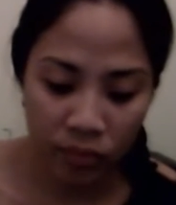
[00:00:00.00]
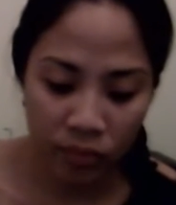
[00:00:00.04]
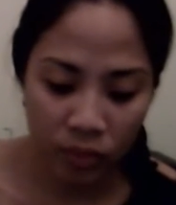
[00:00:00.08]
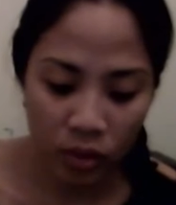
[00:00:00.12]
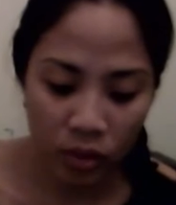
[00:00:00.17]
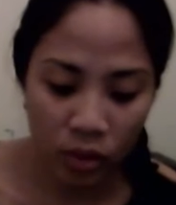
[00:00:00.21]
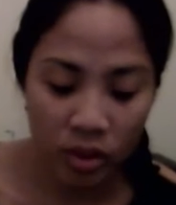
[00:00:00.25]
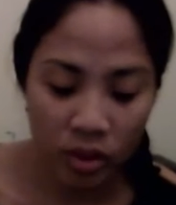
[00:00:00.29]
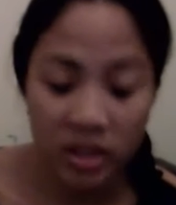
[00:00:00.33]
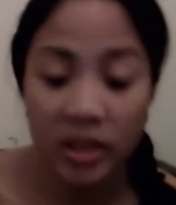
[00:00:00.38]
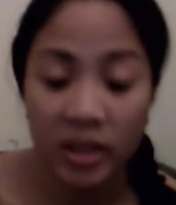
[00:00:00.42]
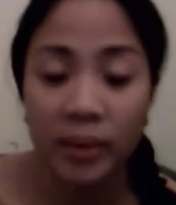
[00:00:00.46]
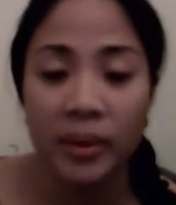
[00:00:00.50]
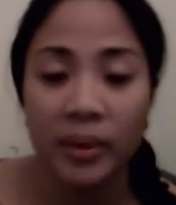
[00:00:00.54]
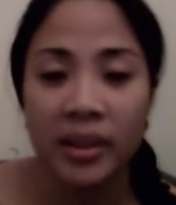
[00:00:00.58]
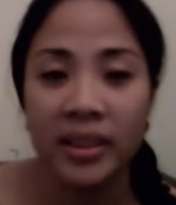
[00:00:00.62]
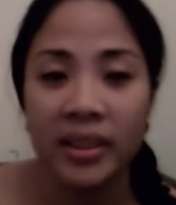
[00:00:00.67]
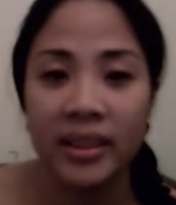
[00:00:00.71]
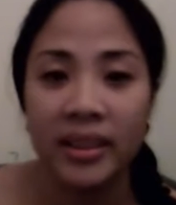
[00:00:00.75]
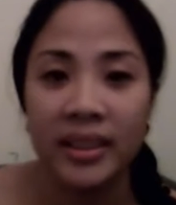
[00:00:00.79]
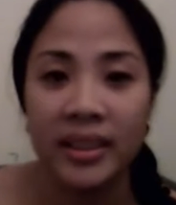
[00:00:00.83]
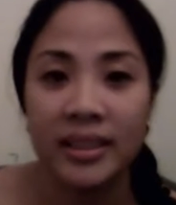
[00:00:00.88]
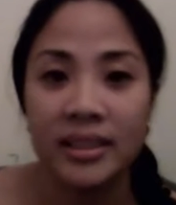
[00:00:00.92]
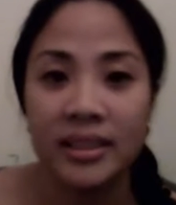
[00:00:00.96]
or some of the
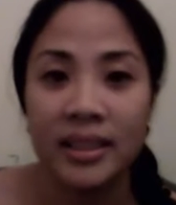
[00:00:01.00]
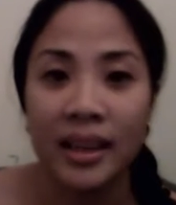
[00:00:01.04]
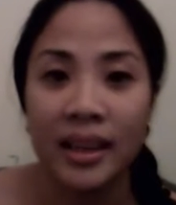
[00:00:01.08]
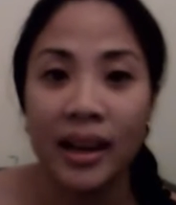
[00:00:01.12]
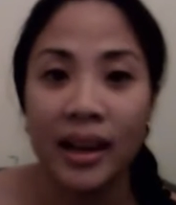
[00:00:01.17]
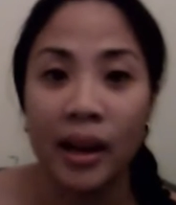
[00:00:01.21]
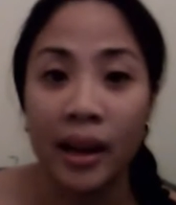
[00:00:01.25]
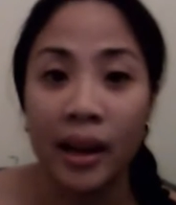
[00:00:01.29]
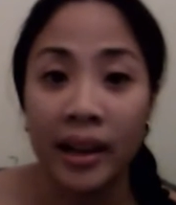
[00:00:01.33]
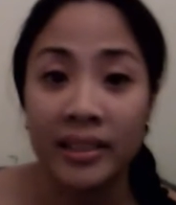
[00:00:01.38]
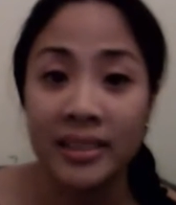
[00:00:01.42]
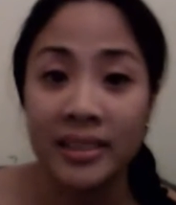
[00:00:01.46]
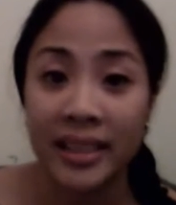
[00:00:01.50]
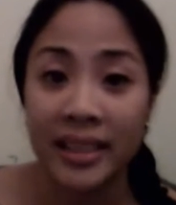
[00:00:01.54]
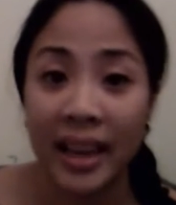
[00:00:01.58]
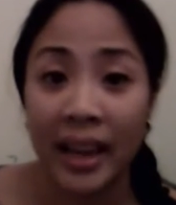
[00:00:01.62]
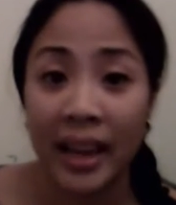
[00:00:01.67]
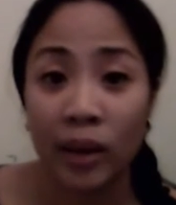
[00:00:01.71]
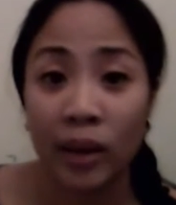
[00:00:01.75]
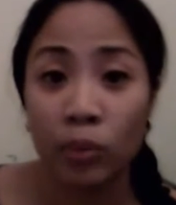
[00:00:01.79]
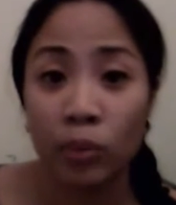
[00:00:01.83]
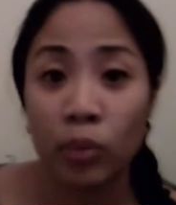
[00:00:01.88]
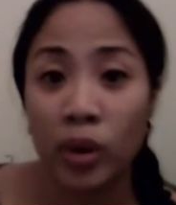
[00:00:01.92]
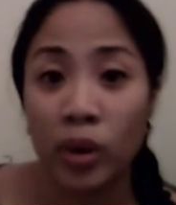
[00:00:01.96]
things that I
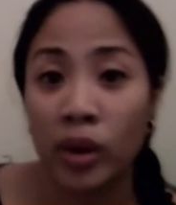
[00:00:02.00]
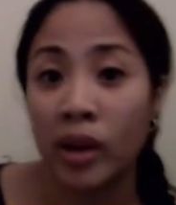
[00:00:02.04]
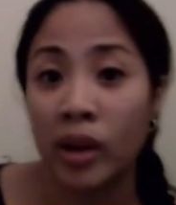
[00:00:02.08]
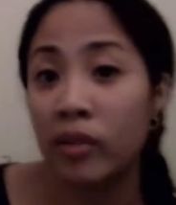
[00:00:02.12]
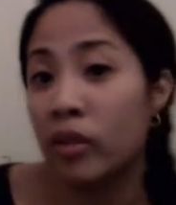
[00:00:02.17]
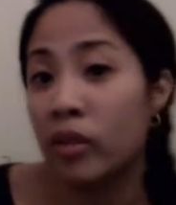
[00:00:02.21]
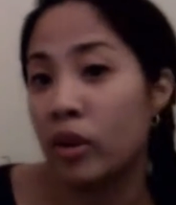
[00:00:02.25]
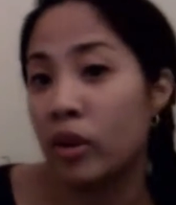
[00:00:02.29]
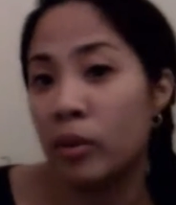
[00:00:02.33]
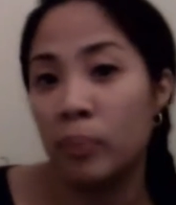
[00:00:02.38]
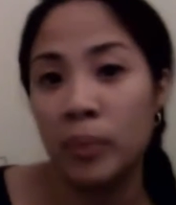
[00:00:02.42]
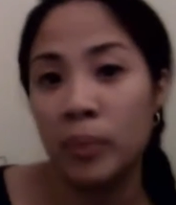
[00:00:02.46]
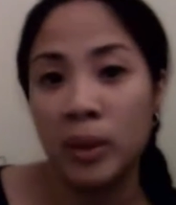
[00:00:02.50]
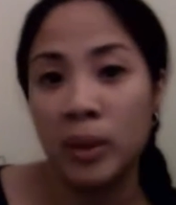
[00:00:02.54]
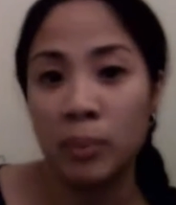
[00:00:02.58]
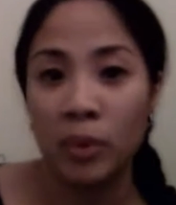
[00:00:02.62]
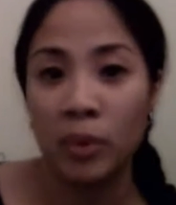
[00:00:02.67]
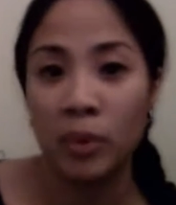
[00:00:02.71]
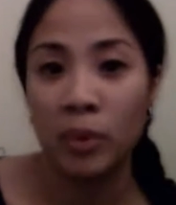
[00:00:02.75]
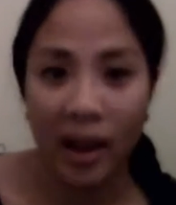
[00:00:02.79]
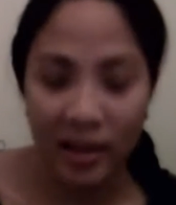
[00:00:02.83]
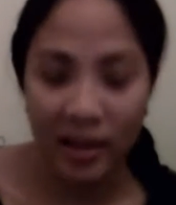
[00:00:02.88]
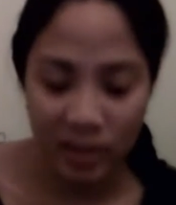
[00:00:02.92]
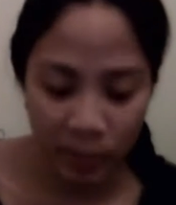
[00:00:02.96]
say whenever people
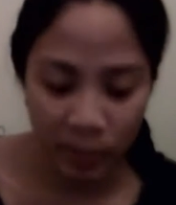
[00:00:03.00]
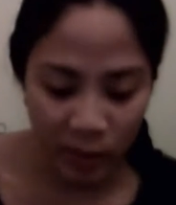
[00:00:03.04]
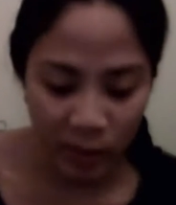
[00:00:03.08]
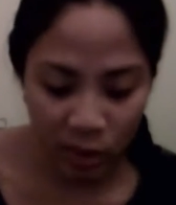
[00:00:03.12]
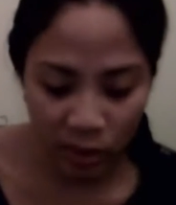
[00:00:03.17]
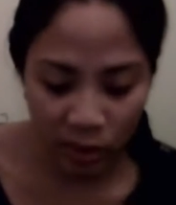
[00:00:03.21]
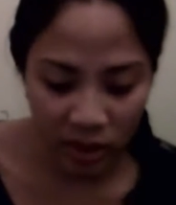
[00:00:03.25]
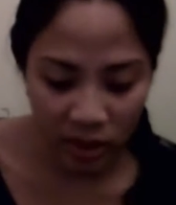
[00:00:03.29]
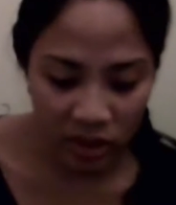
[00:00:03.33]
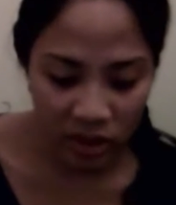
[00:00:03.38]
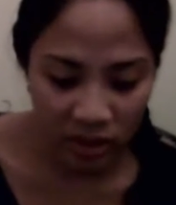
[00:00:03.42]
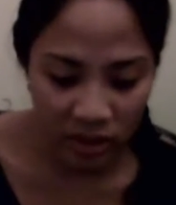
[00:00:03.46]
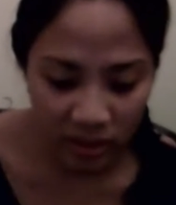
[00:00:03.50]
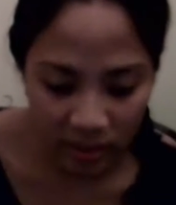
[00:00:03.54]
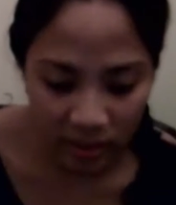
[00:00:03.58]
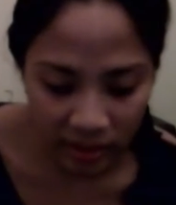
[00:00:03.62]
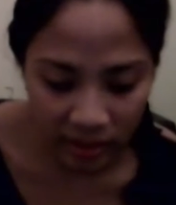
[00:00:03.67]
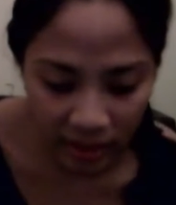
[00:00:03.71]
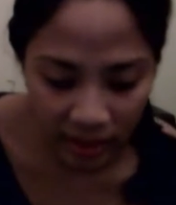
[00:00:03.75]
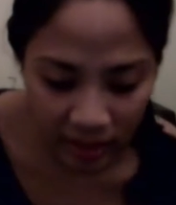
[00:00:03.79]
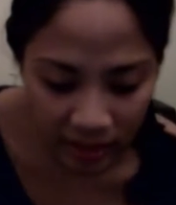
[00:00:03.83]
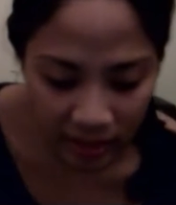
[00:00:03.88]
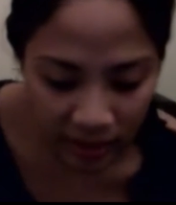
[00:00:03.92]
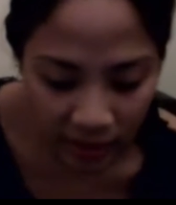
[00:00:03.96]
ask me questions and
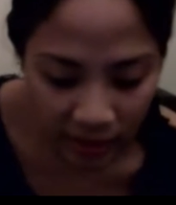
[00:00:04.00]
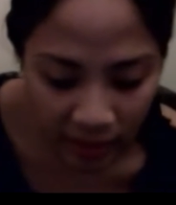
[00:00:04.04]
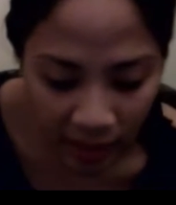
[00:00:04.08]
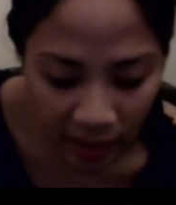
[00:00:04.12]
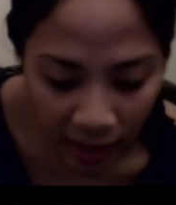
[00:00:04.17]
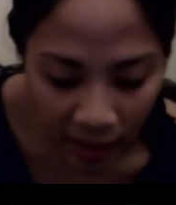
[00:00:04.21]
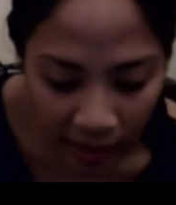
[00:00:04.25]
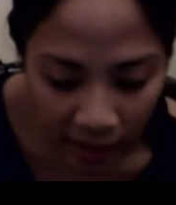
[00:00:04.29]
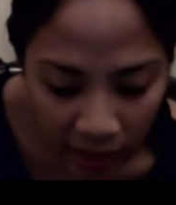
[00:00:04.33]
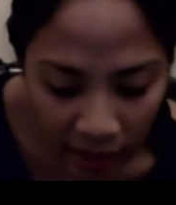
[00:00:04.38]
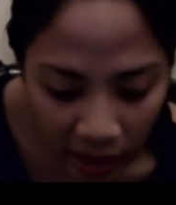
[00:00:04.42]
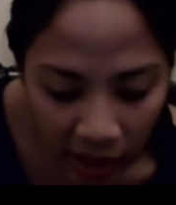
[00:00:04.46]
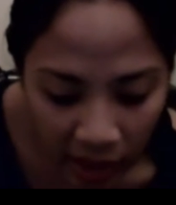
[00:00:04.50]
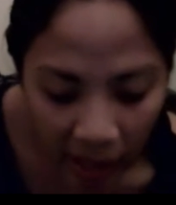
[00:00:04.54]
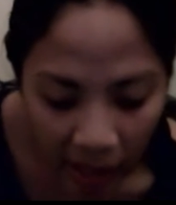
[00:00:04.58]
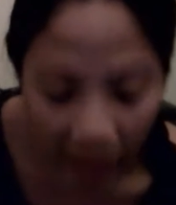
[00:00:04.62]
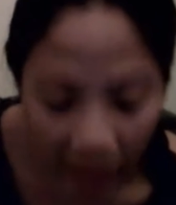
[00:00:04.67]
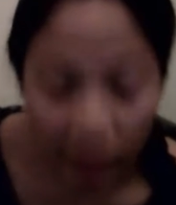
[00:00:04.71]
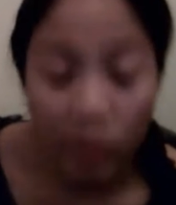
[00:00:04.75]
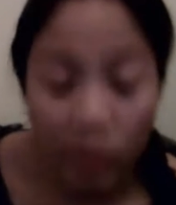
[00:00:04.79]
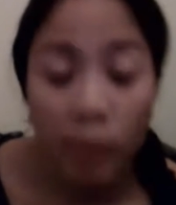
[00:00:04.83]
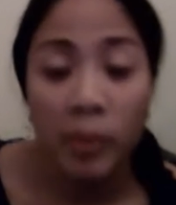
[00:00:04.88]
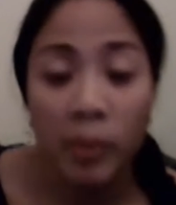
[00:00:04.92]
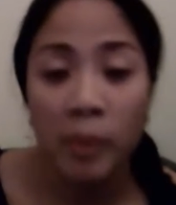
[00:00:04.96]
things like that.
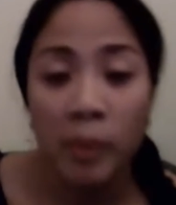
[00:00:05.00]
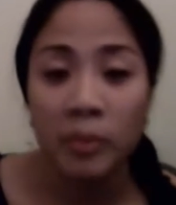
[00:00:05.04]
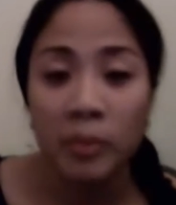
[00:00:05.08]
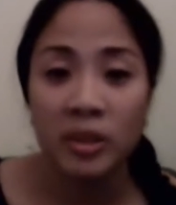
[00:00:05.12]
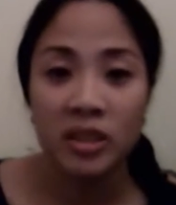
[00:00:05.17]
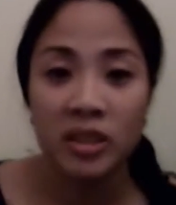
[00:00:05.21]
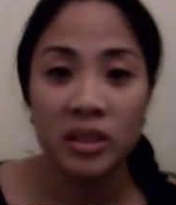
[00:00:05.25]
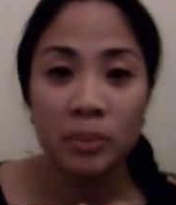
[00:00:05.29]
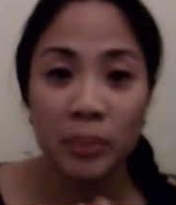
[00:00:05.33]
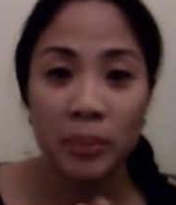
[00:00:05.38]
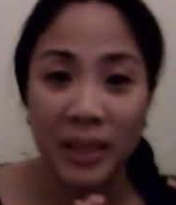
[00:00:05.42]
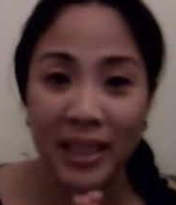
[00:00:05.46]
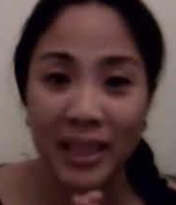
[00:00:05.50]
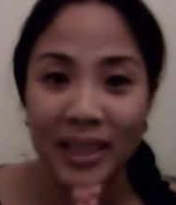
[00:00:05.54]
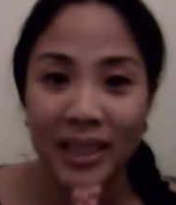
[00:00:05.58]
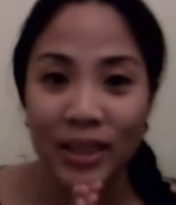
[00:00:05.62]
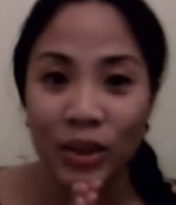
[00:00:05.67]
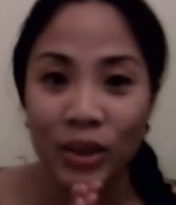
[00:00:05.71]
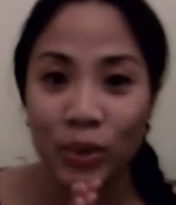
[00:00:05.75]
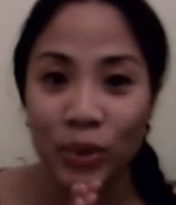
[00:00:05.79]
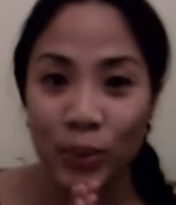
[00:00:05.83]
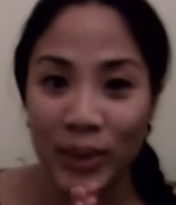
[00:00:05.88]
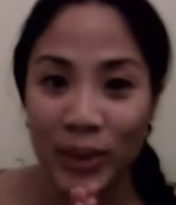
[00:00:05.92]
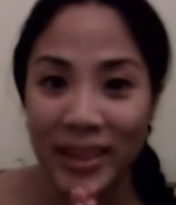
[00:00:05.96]
And remember, speak
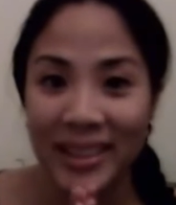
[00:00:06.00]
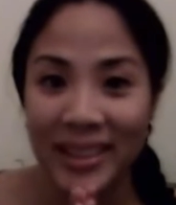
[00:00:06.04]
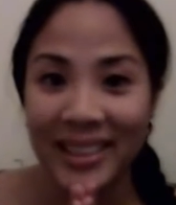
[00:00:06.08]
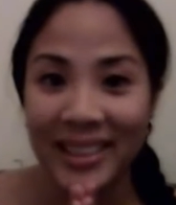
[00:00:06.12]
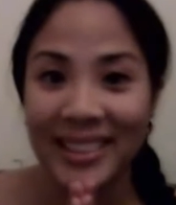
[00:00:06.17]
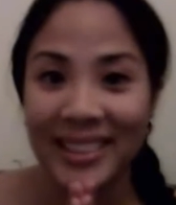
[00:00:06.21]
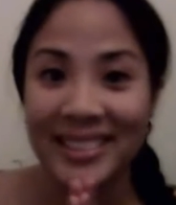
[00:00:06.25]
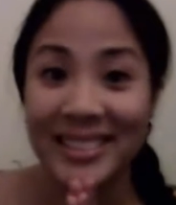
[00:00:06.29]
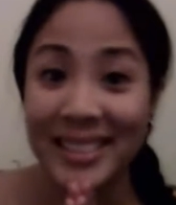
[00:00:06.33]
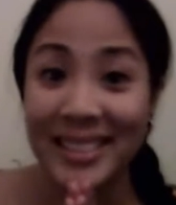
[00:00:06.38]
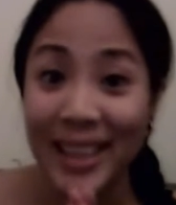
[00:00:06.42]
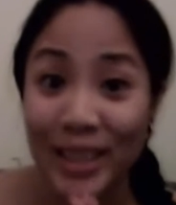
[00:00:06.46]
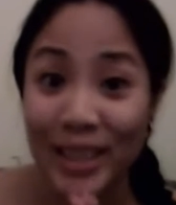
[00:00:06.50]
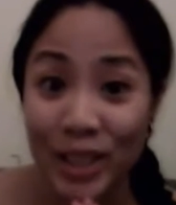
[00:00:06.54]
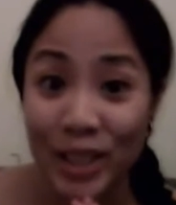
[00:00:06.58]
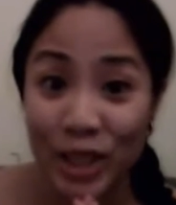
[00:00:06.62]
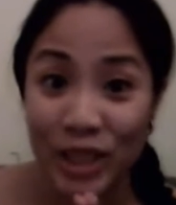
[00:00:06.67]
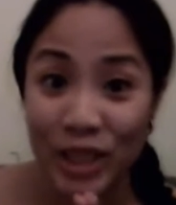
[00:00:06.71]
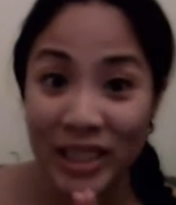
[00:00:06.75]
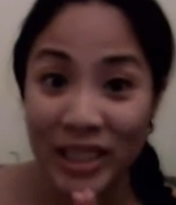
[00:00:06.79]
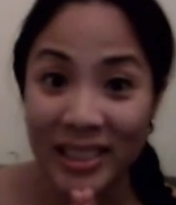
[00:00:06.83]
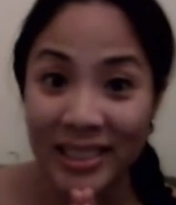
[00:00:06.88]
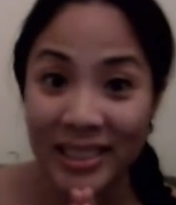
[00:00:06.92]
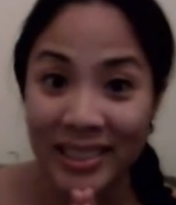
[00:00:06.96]
with
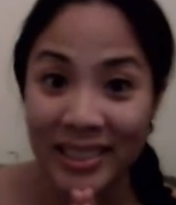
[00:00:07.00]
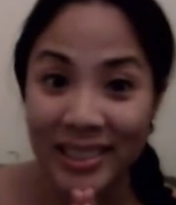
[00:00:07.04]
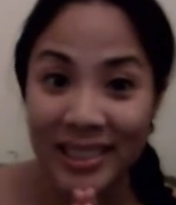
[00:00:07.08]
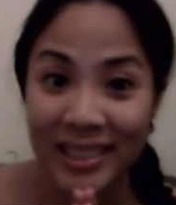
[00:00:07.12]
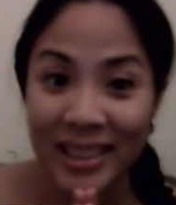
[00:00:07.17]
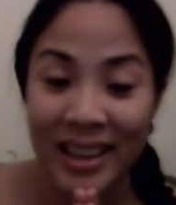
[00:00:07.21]
intention.